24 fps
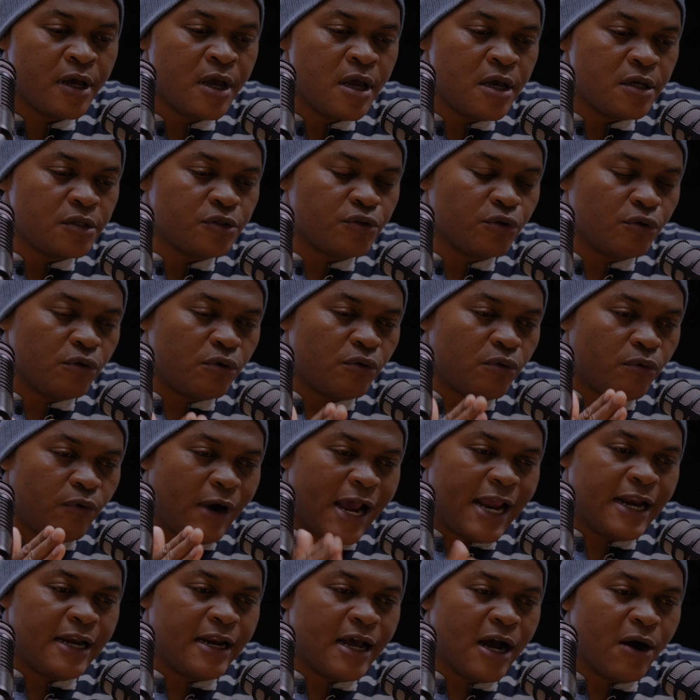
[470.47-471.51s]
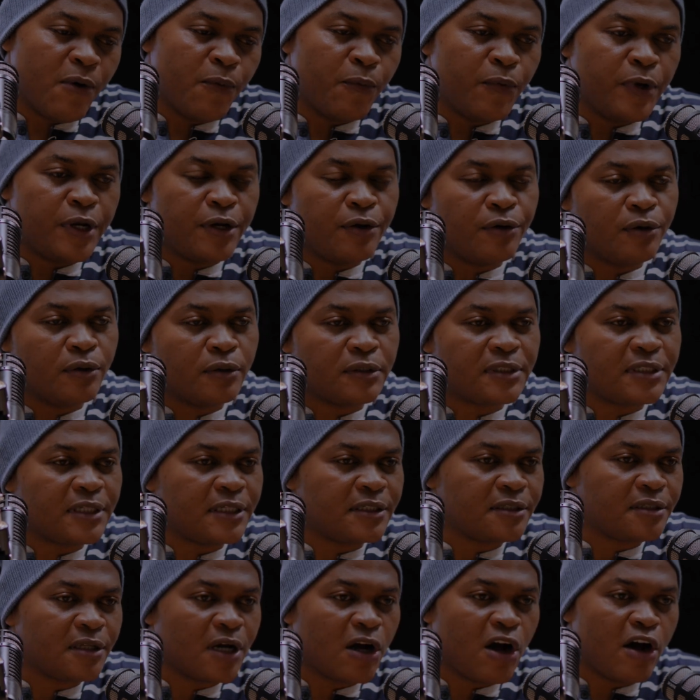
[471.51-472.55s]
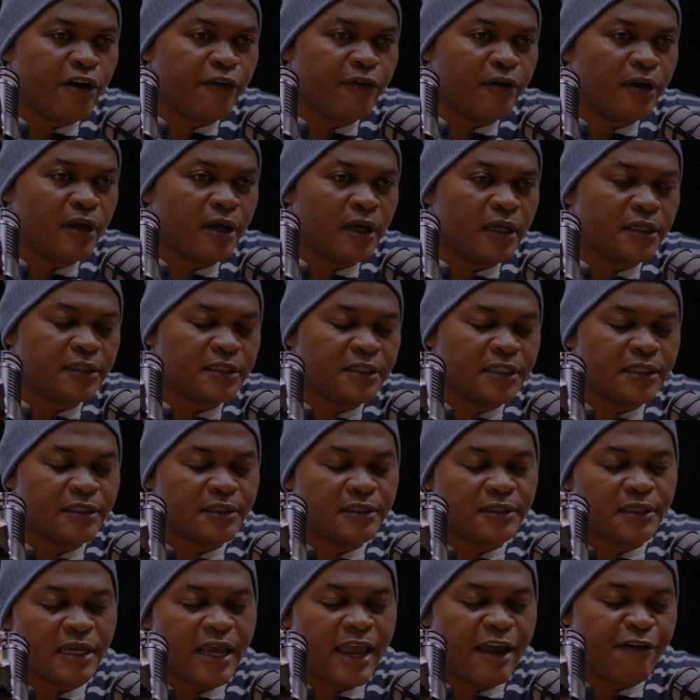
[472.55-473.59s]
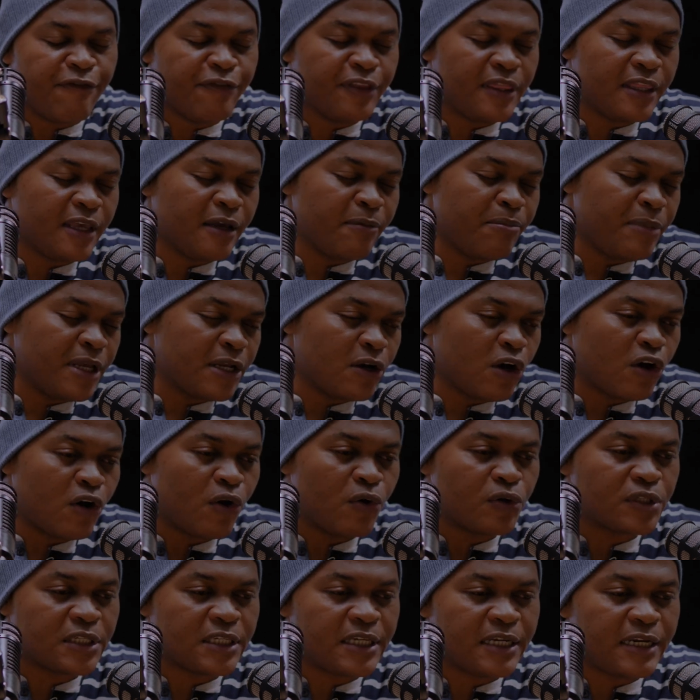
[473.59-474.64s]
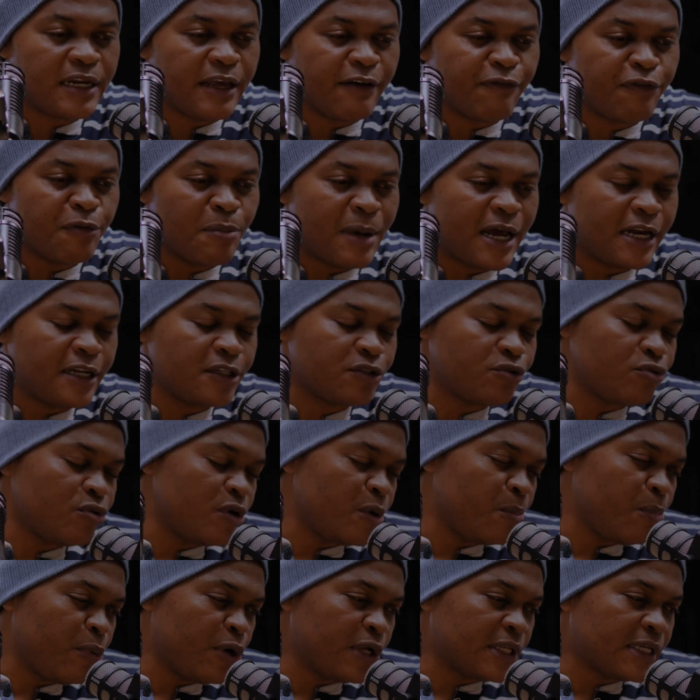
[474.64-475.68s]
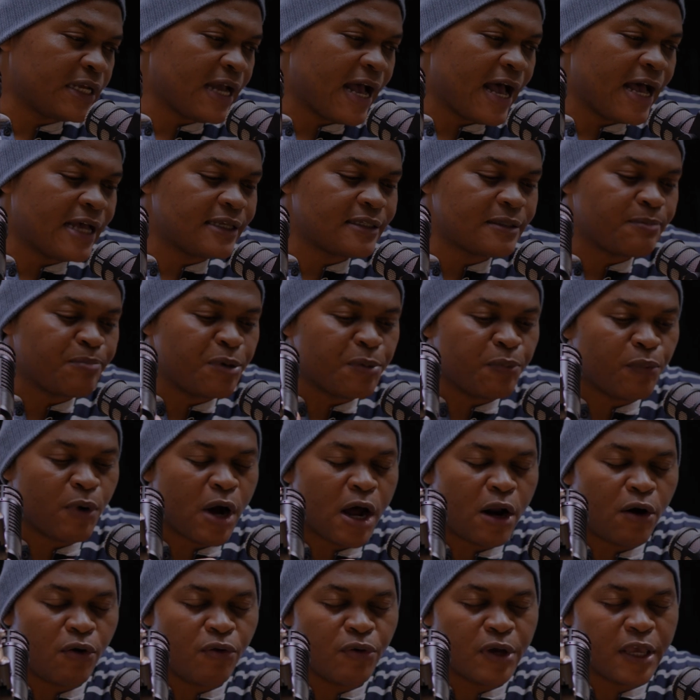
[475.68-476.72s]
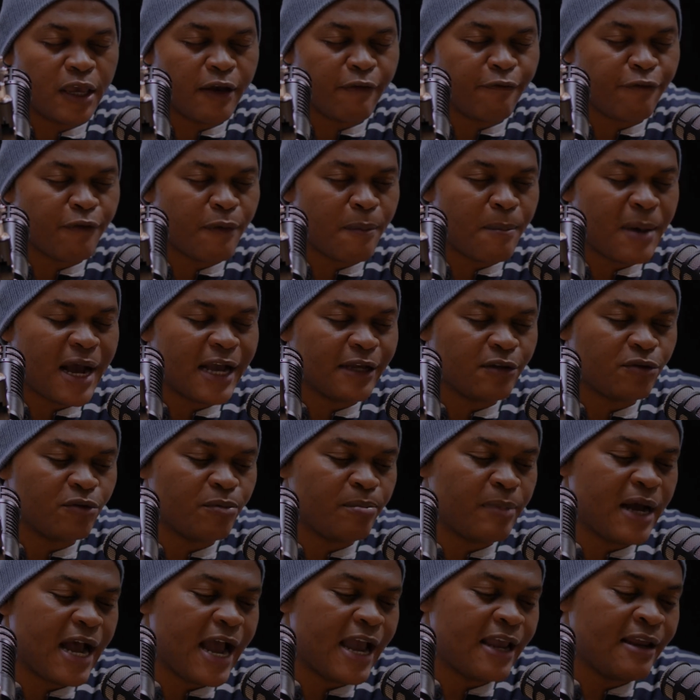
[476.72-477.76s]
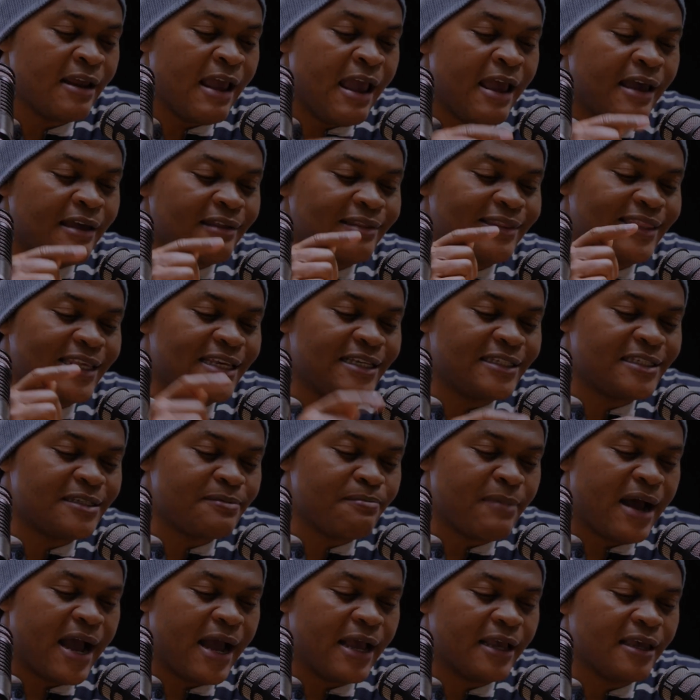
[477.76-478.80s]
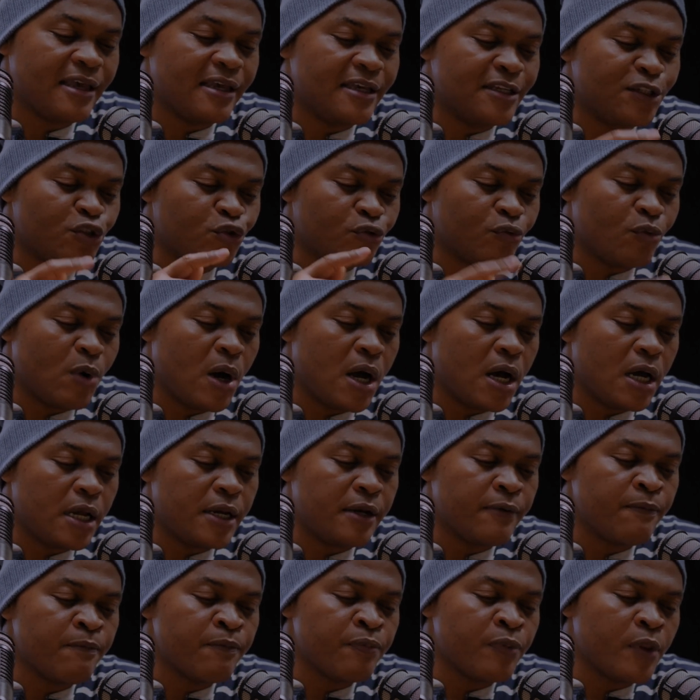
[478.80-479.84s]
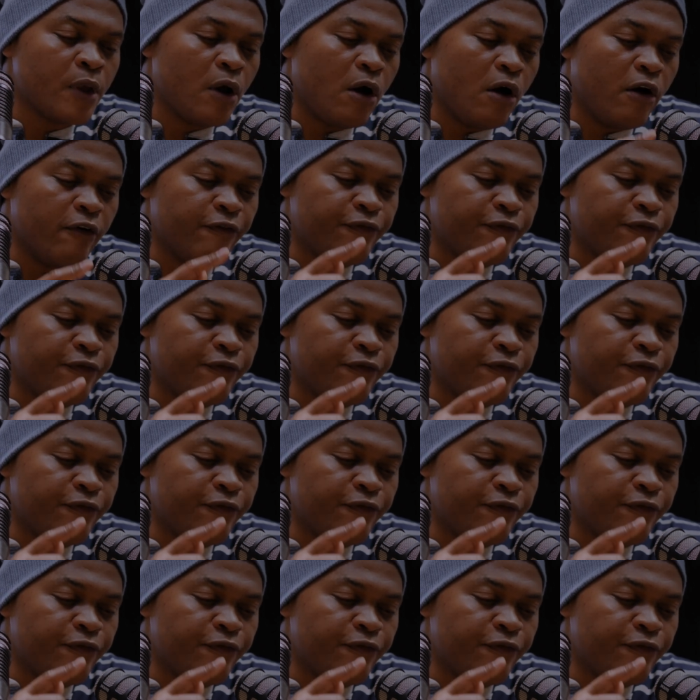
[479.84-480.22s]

So right now we know since everything been closing, everybody's doing podcasts, people are looking for mic to buy. This mic is one of